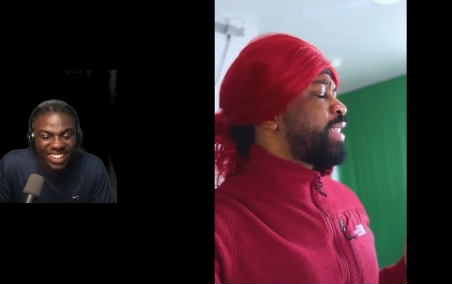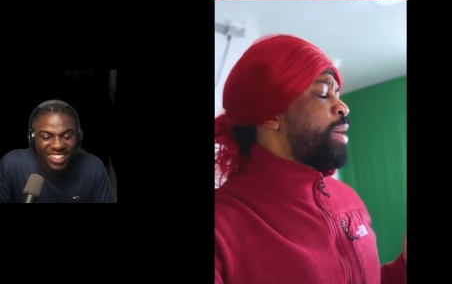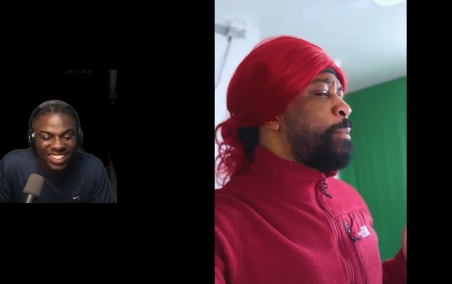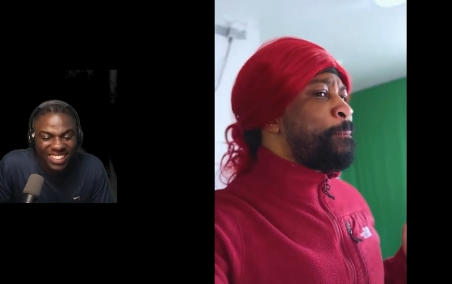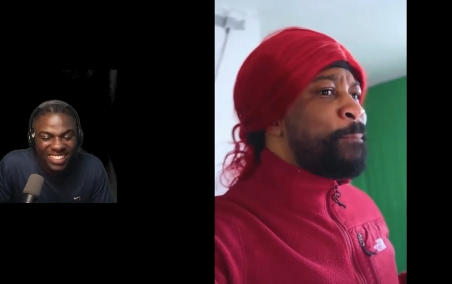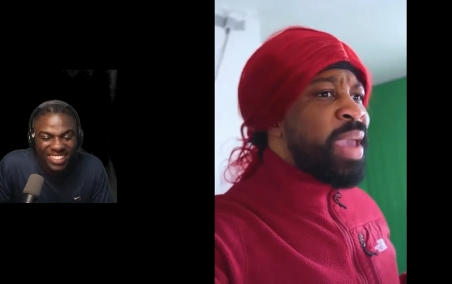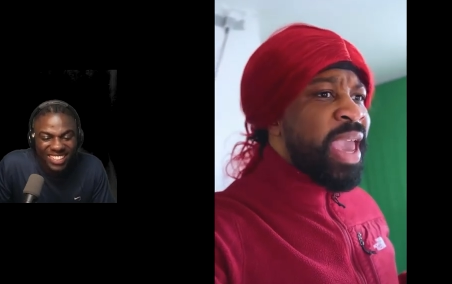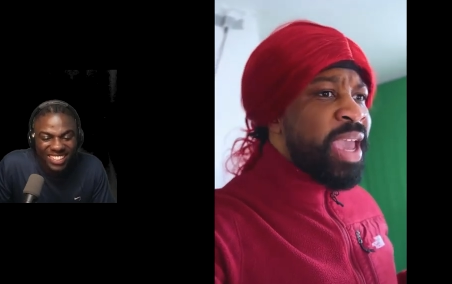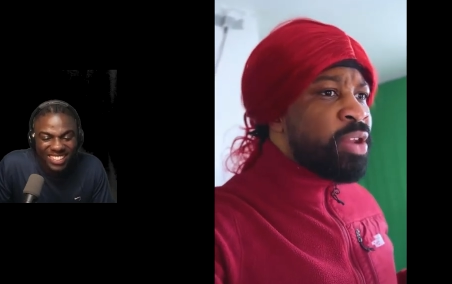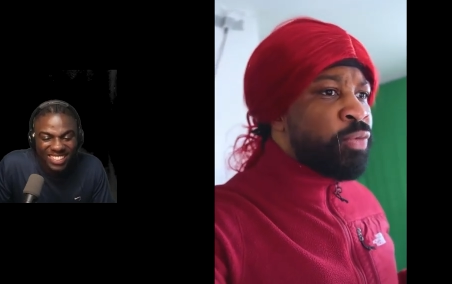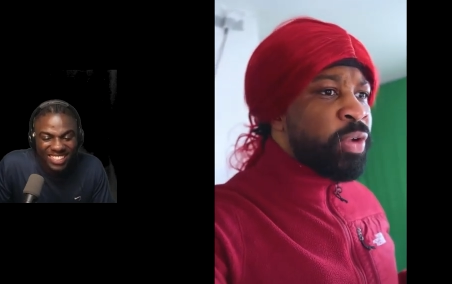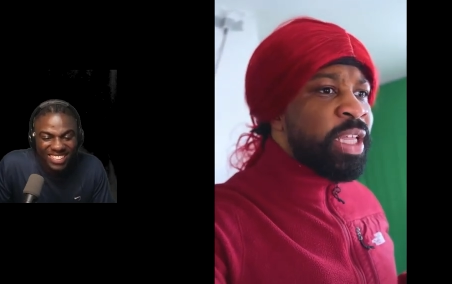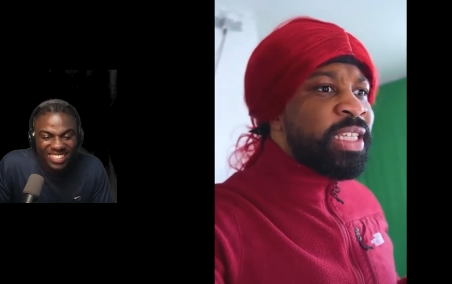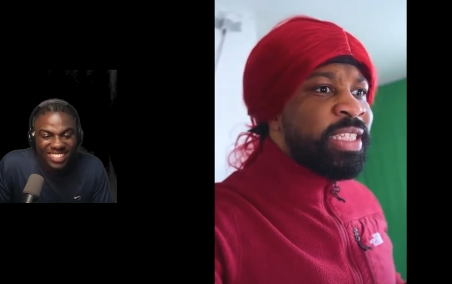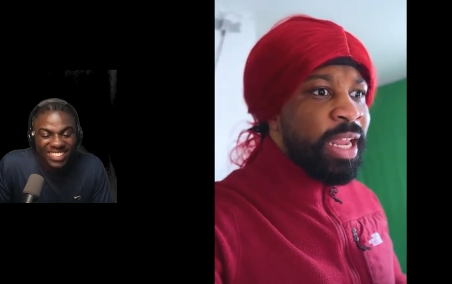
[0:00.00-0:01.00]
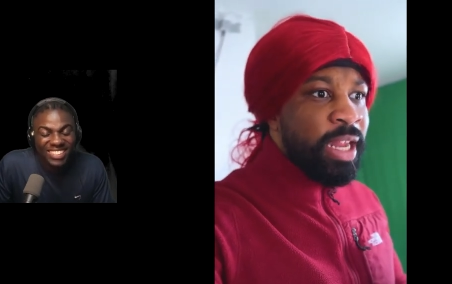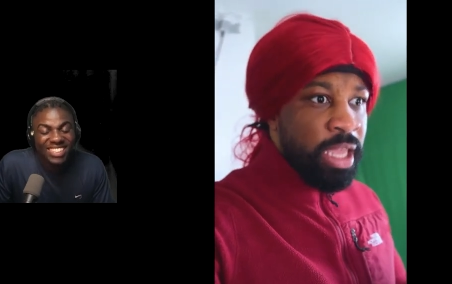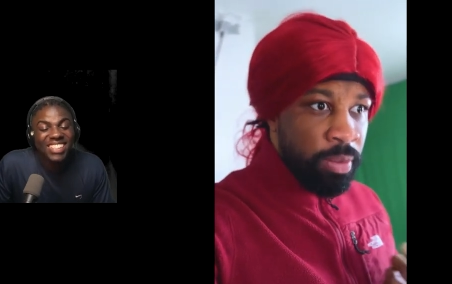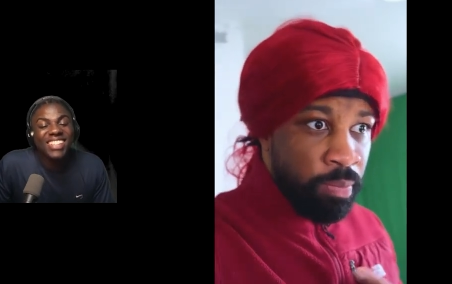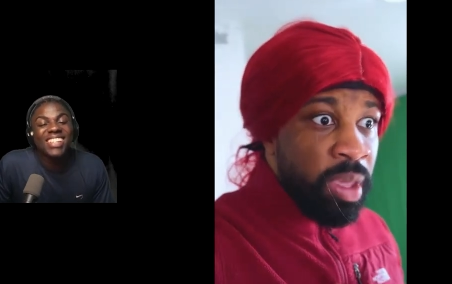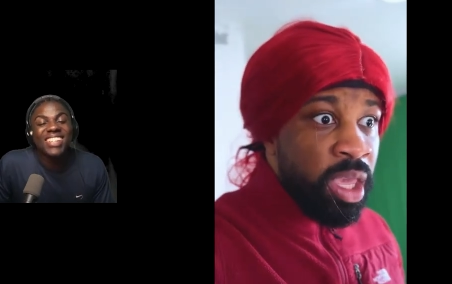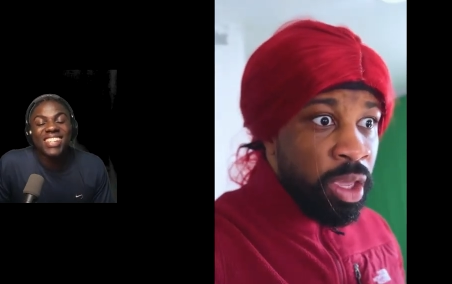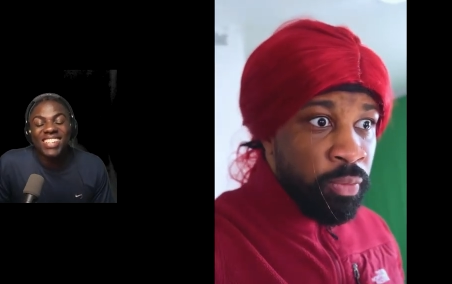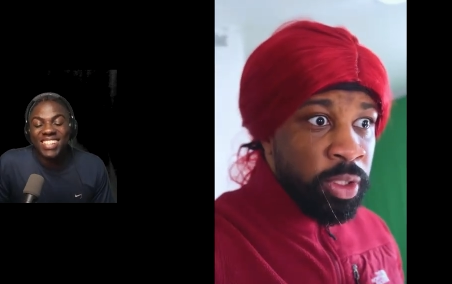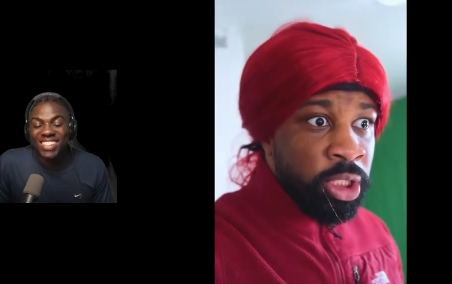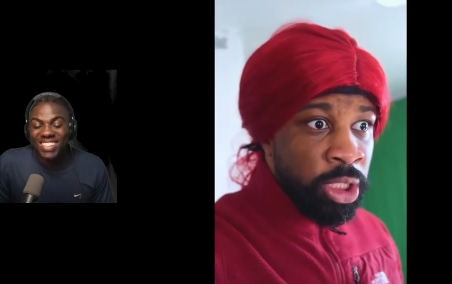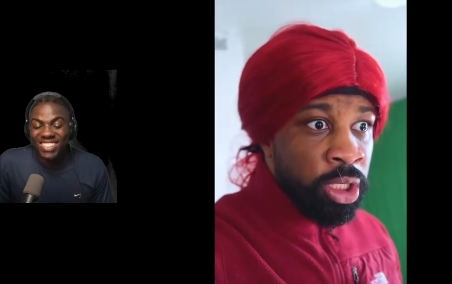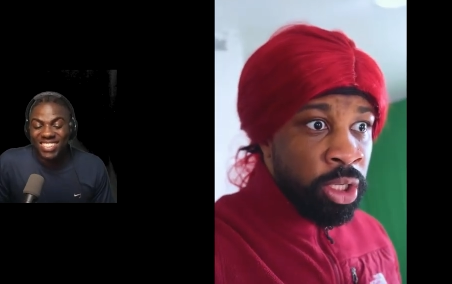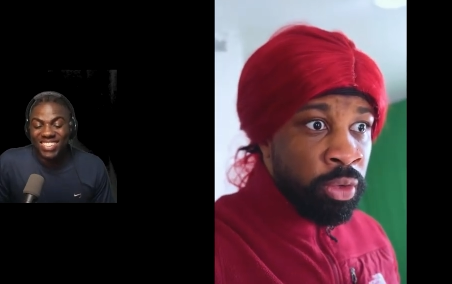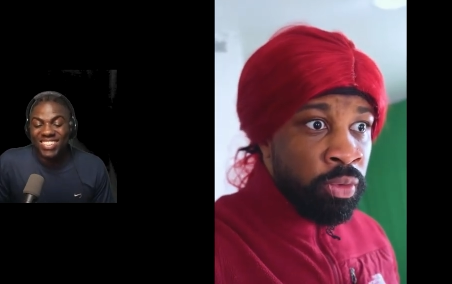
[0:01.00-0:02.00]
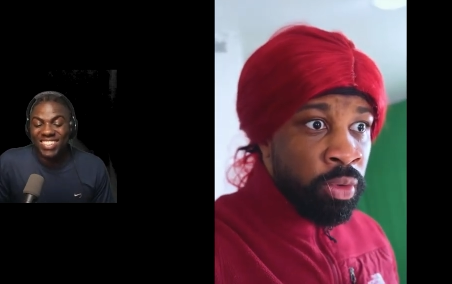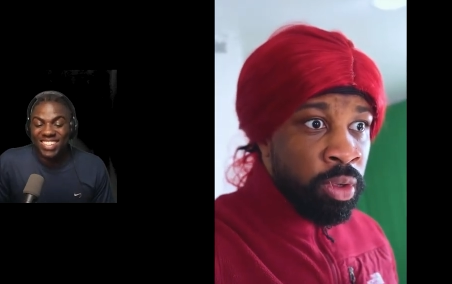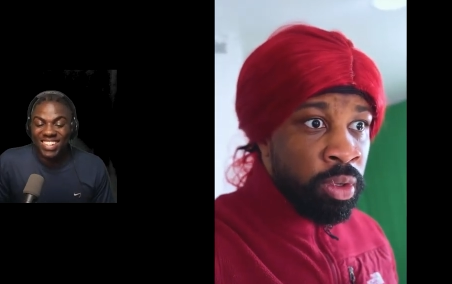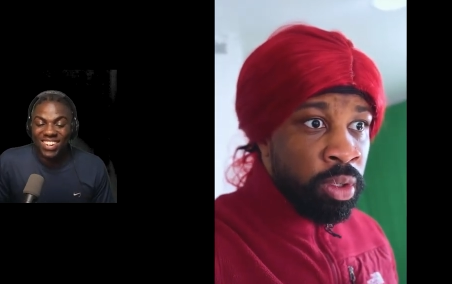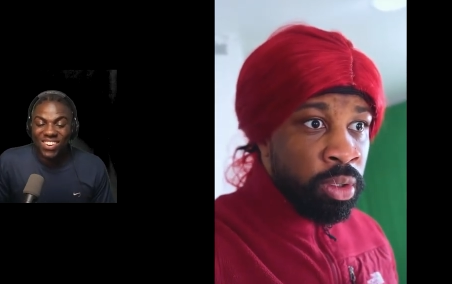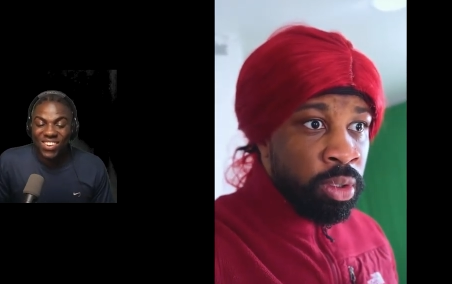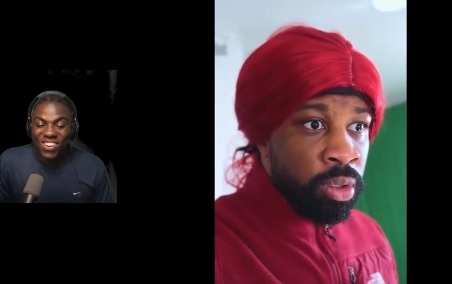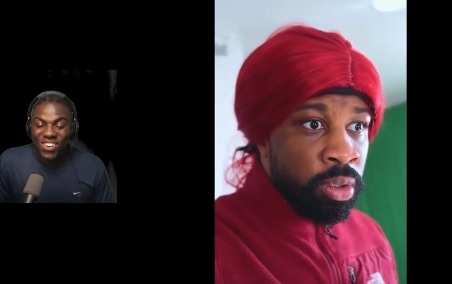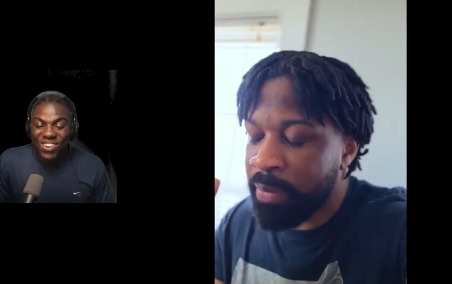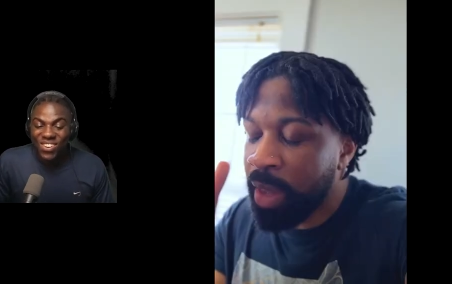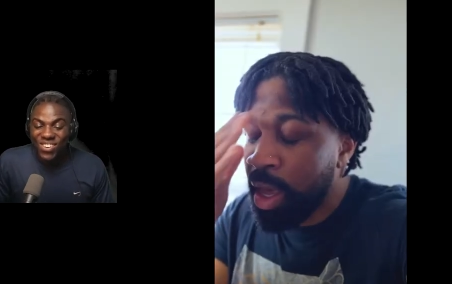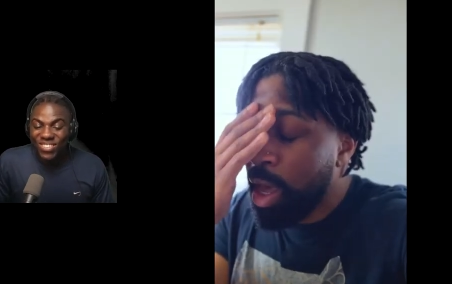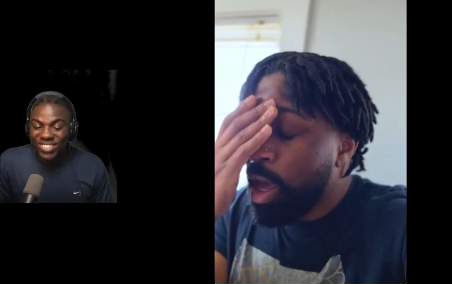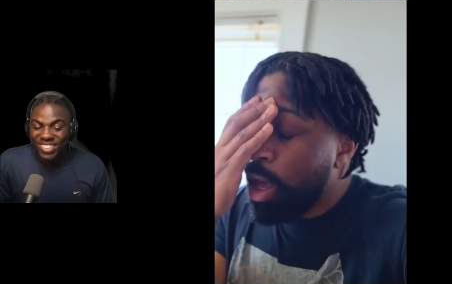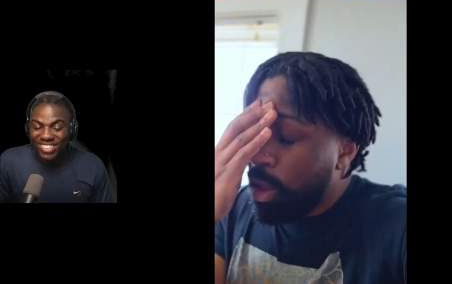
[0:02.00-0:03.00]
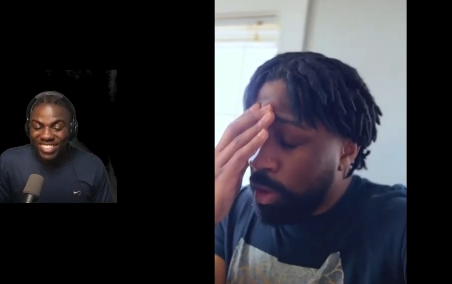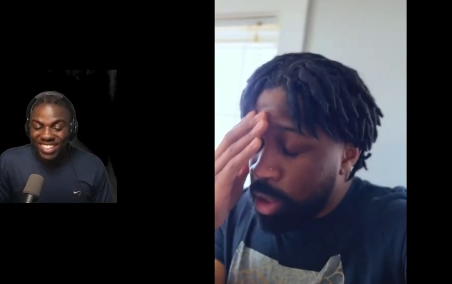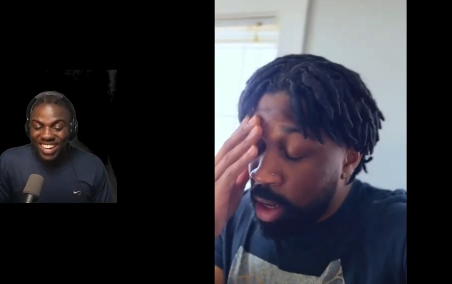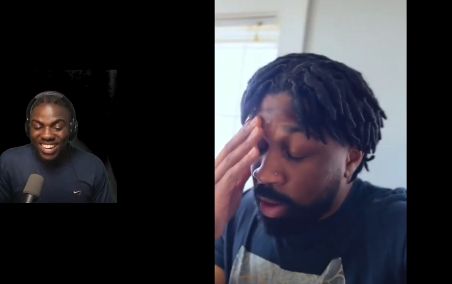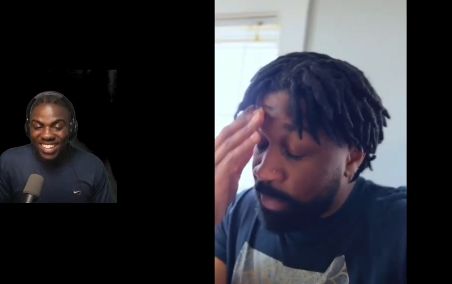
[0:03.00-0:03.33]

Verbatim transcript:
Speaker 1: man really telling me what to do? No. Look,